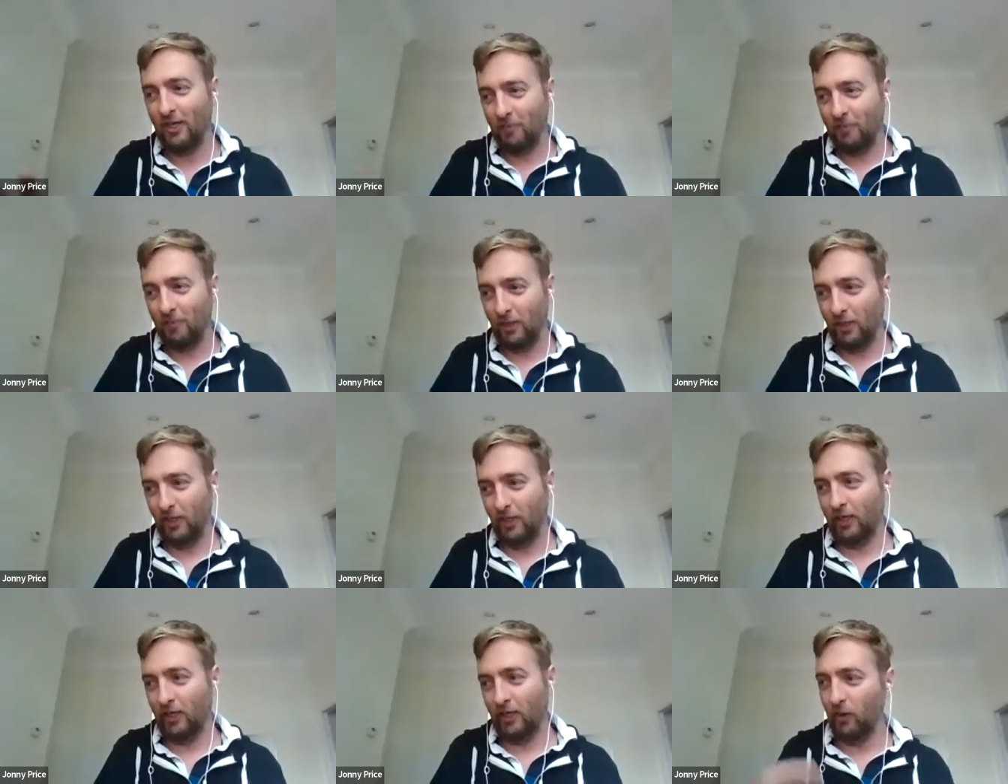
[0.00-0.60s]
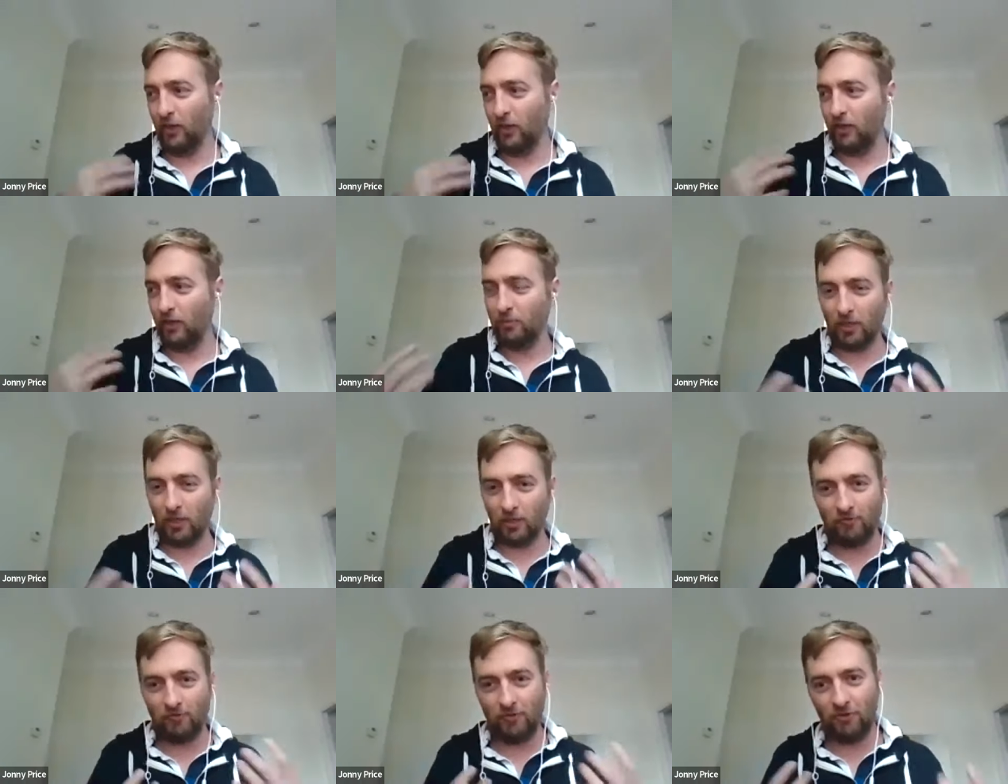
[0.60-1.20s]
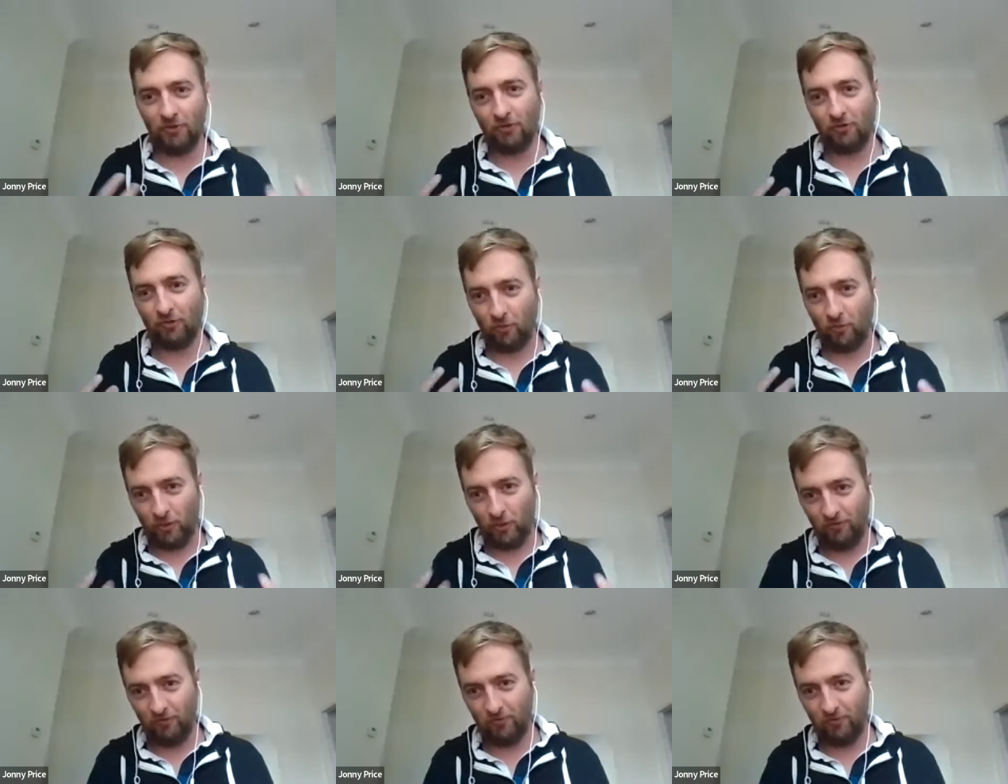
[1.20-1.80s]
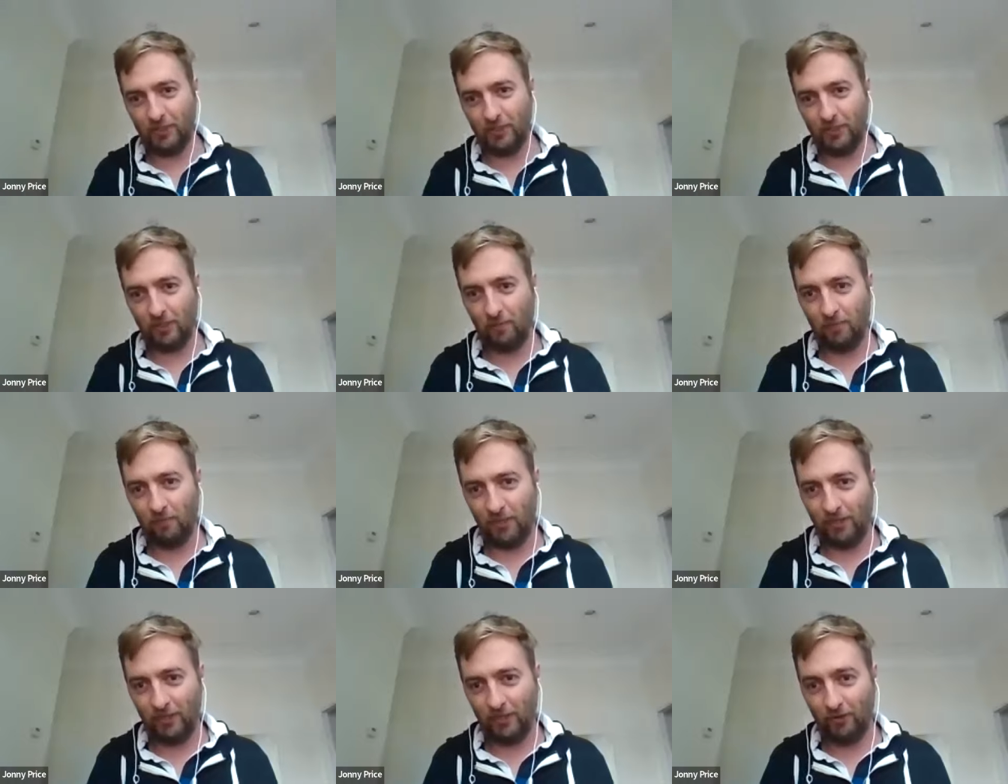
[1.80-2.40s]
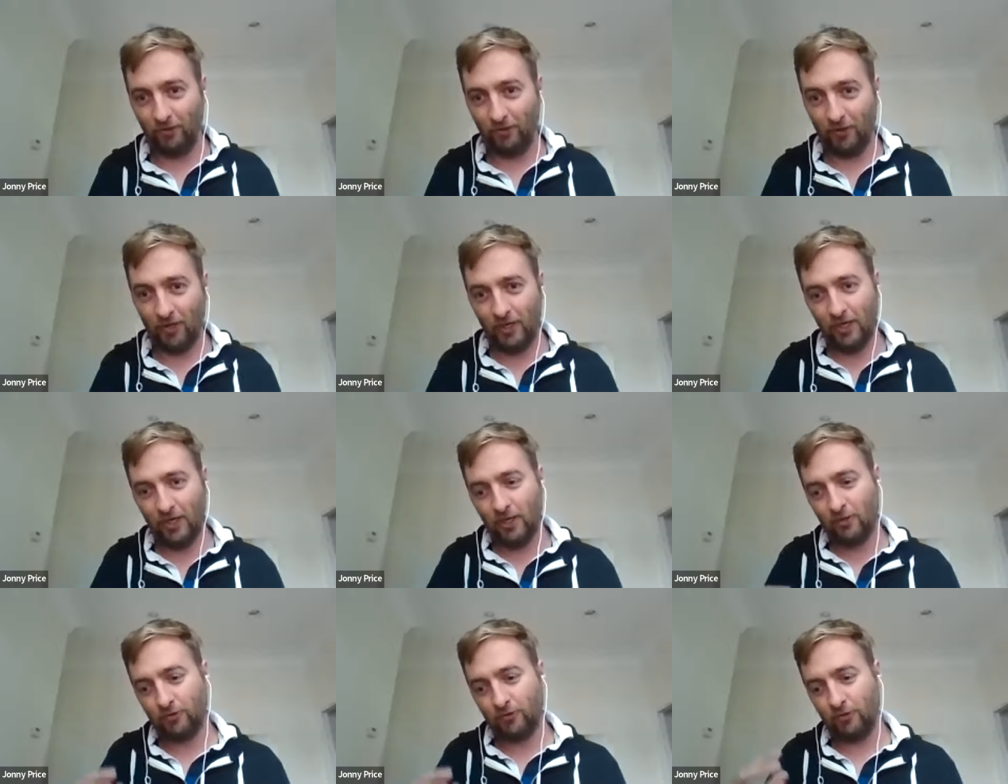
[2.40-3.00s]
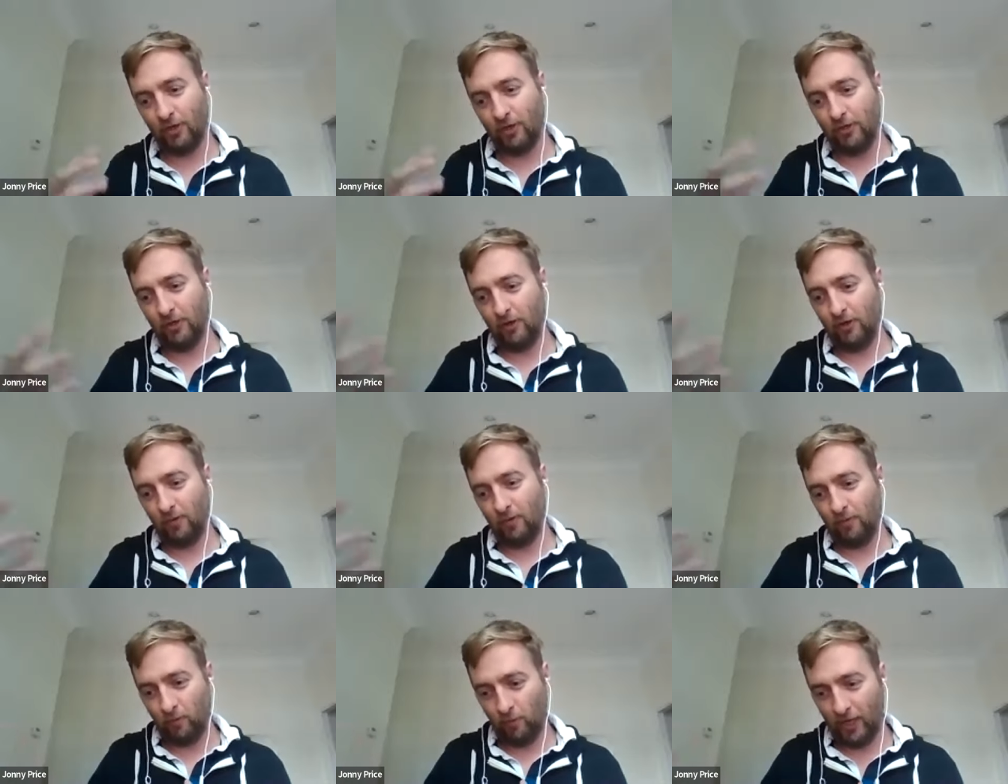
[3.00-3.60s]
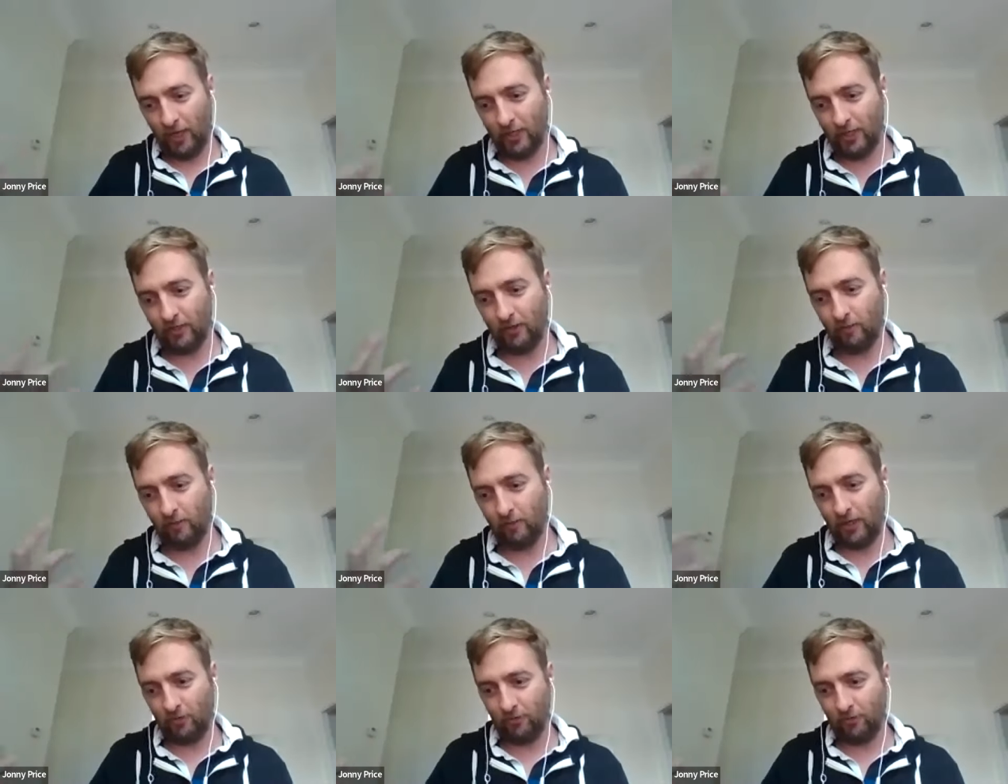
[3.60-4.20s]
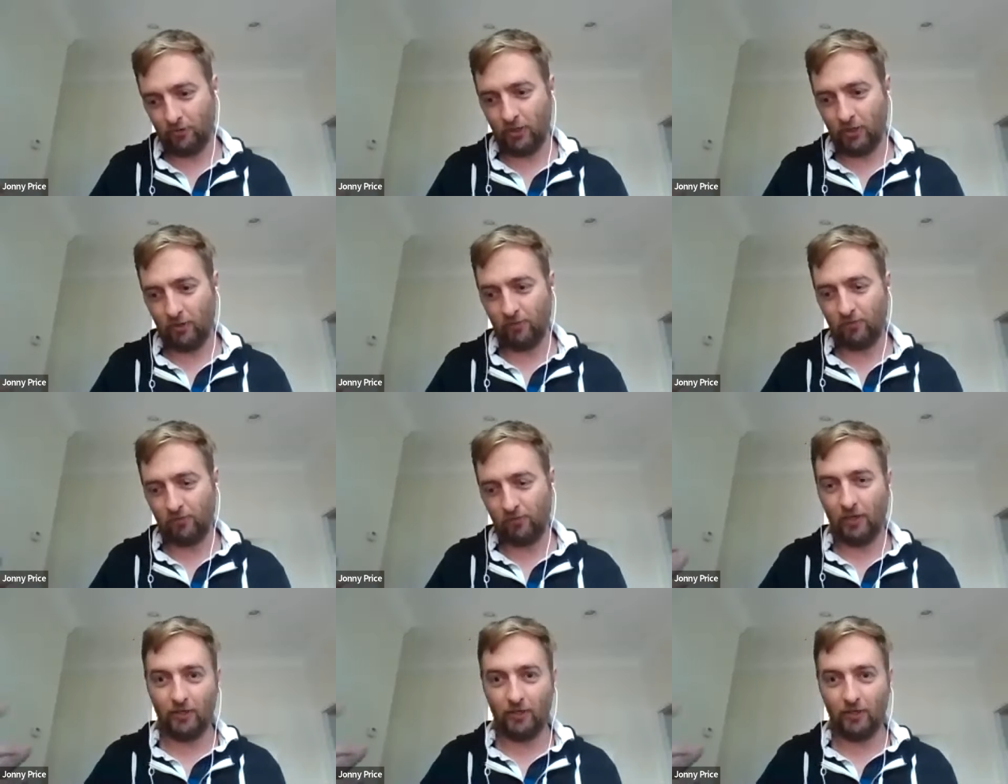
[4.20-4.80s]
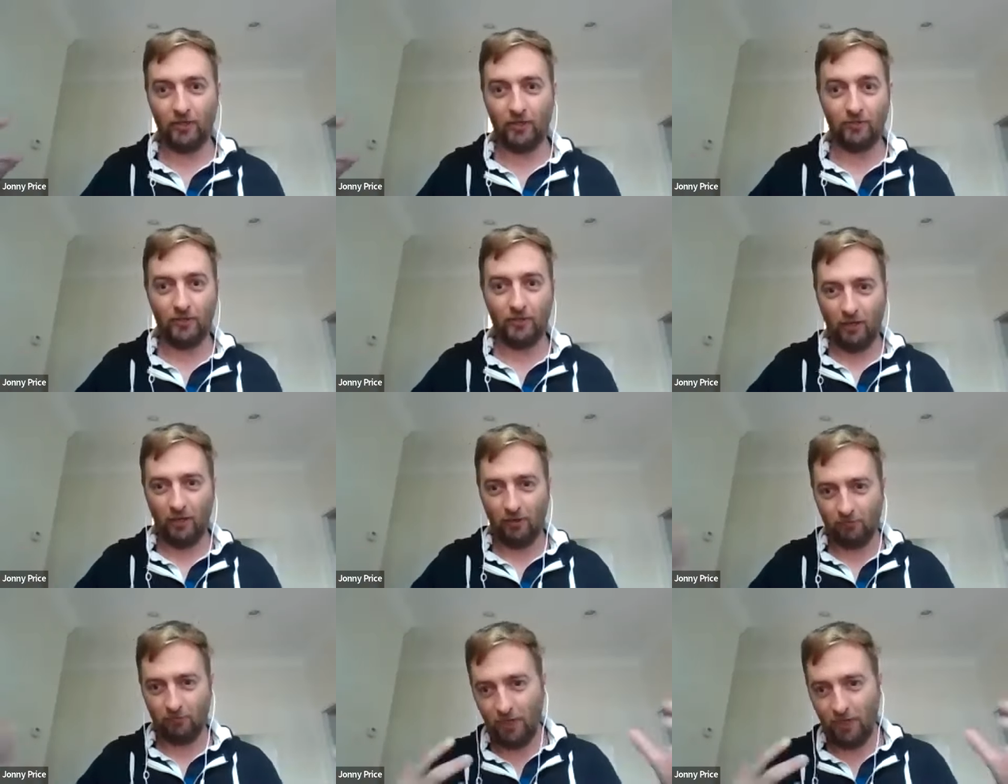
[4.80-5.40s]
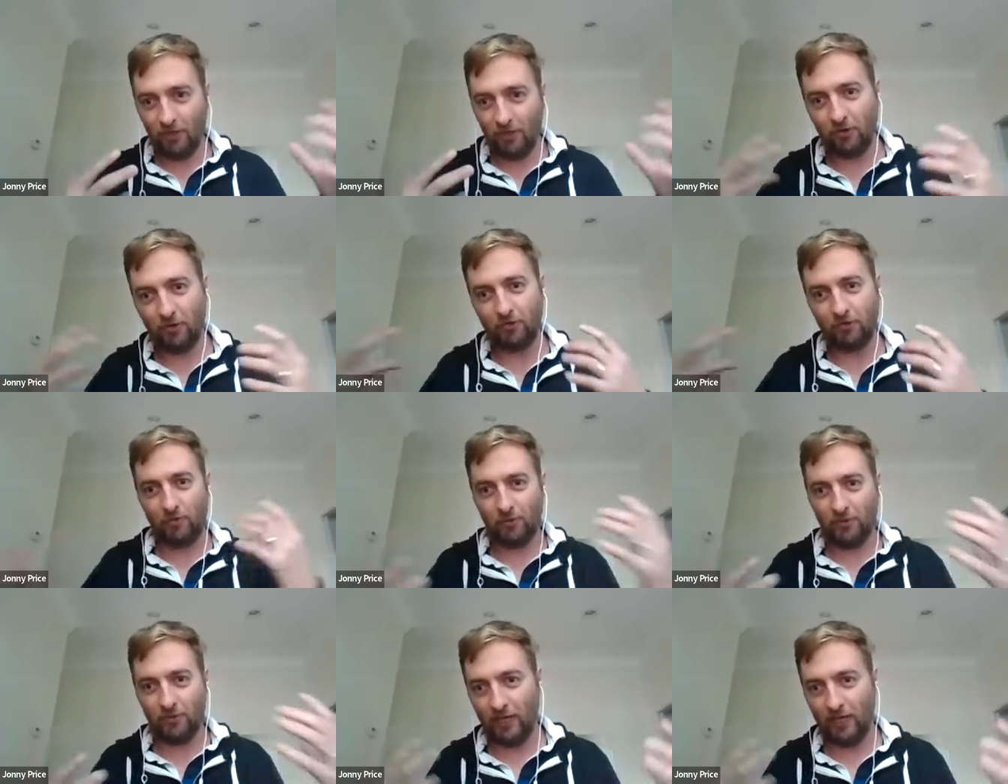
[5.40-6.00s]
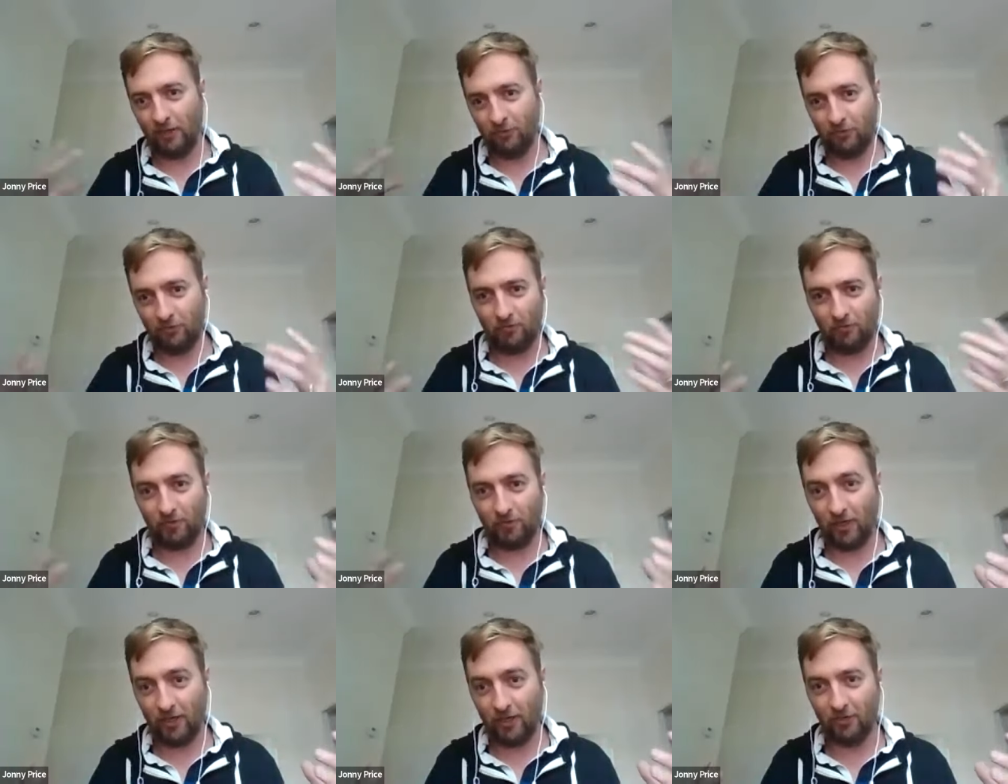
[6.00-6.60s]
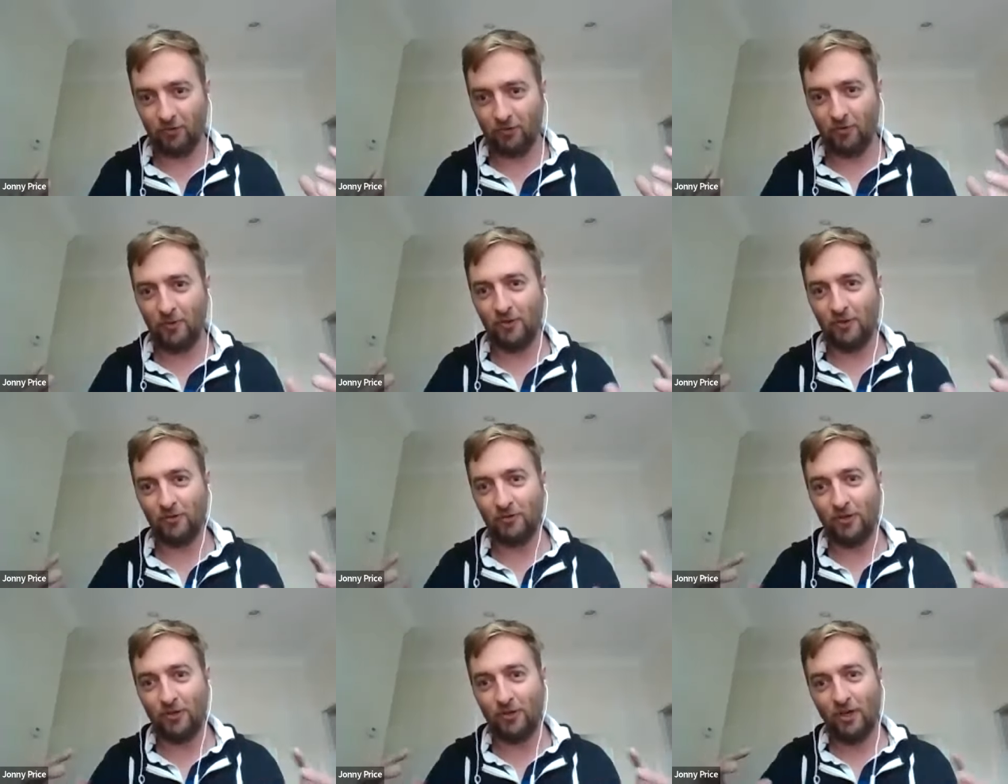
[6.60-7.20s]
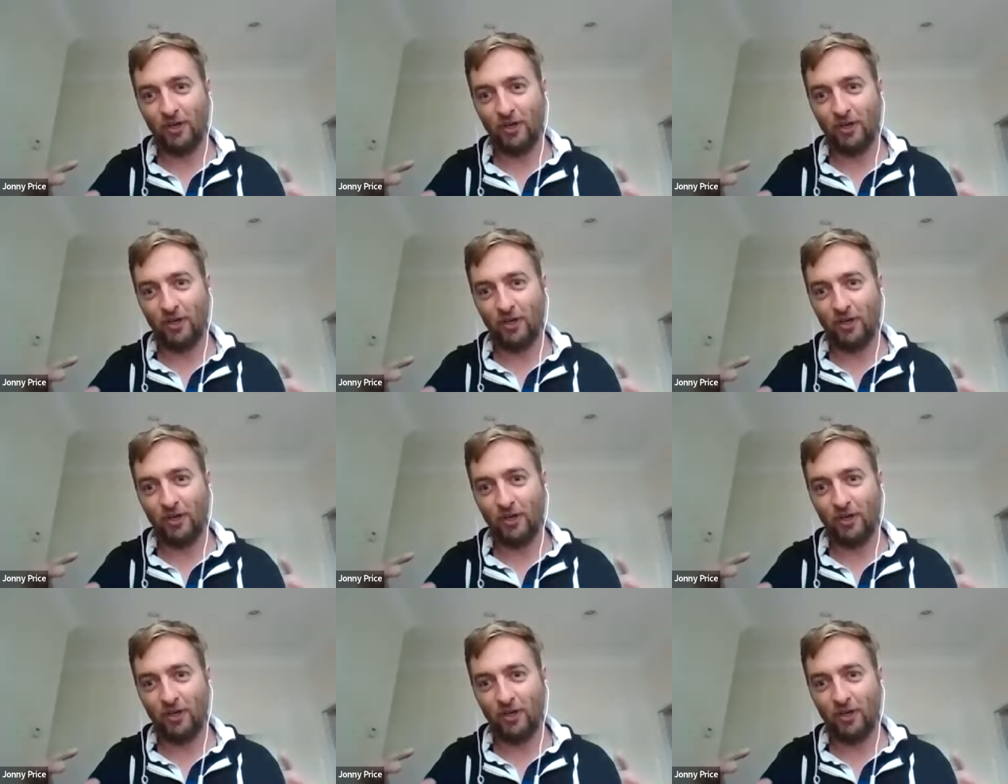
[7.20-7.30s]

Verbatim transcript: But like, what are the product features that WeFunder can build so that when when a startup founder you know raises from thousands of their customers